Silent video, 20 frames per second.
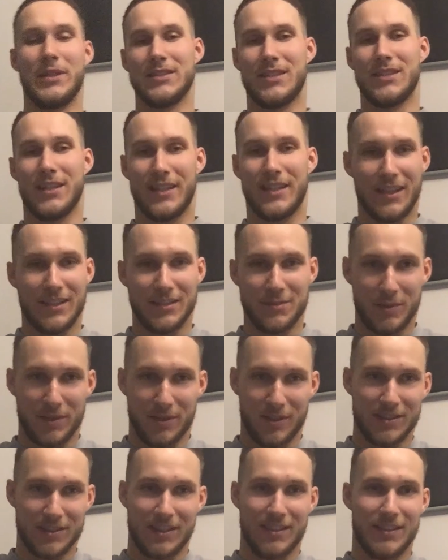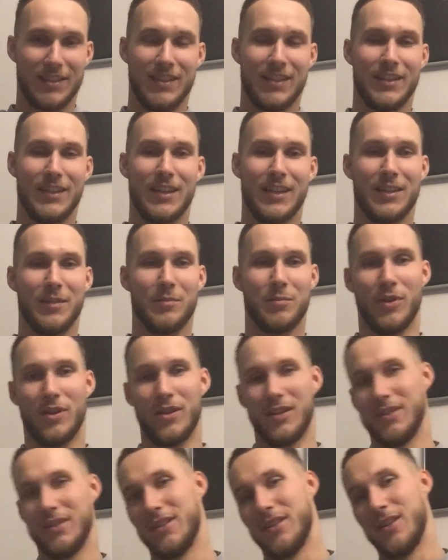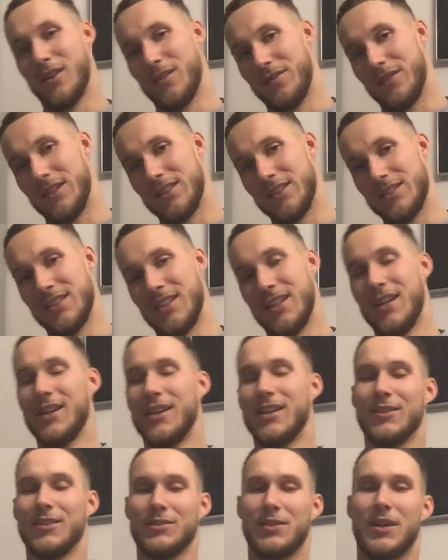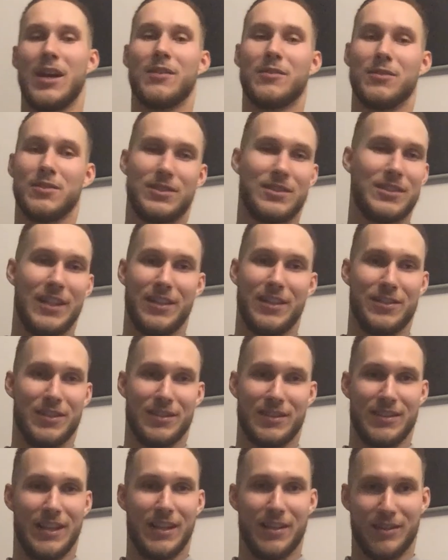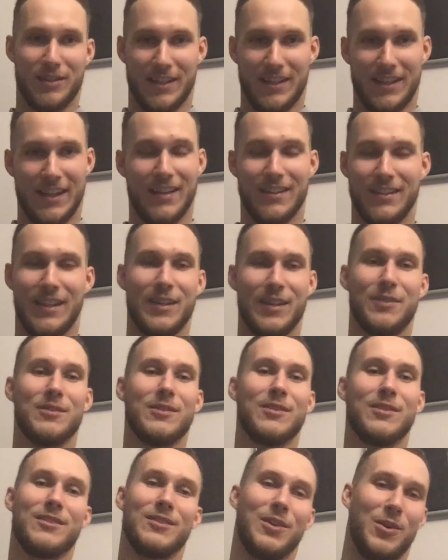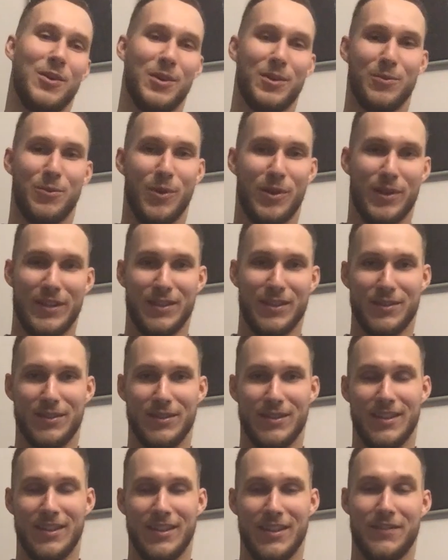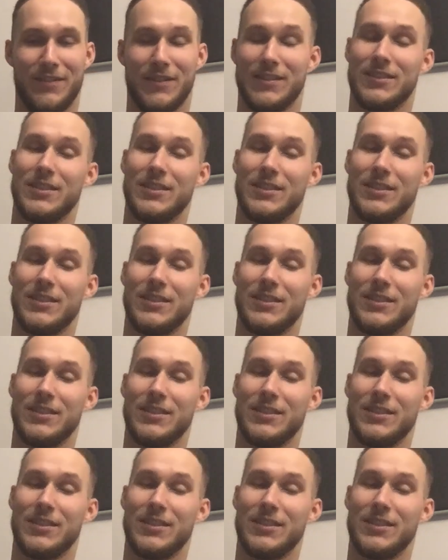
against because I didn't get the ball in the offense, so I would stay just like again like going walking to the defense.